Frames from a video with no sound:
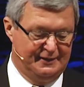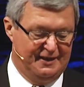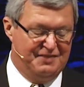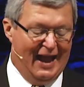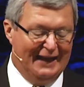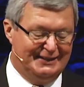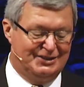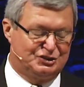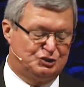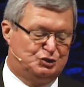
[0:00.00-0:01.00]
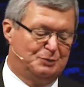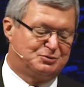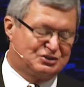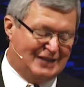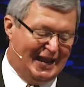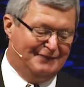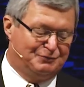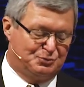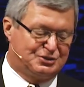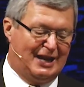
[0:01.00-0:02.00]
That is that you abstain
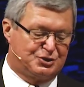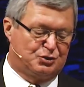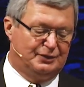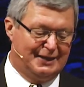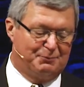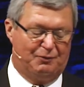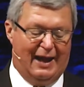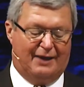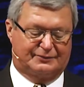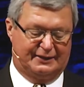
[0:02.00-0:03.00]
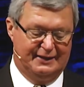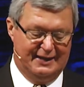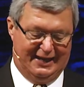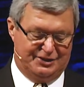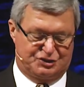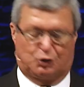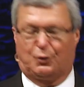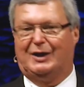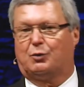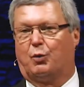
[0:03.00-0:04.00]
from sexual immorality. It's the
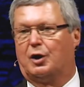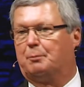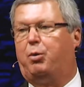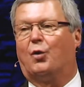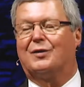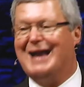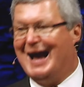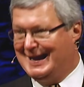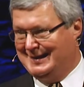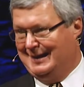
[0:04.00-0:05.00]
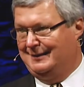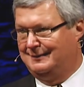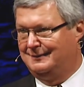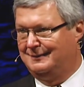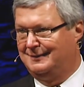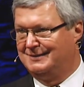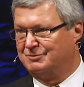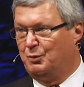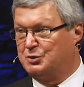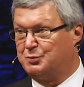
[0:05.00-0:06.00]
Greek word porneia,
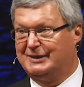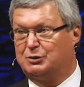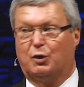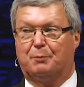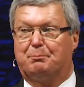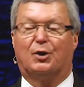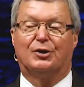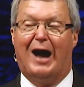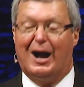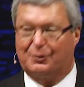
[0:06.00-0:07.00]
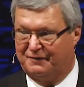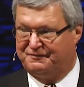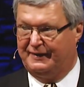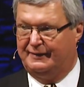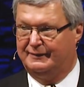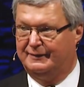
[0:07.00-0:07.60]
from which we get the word pornography.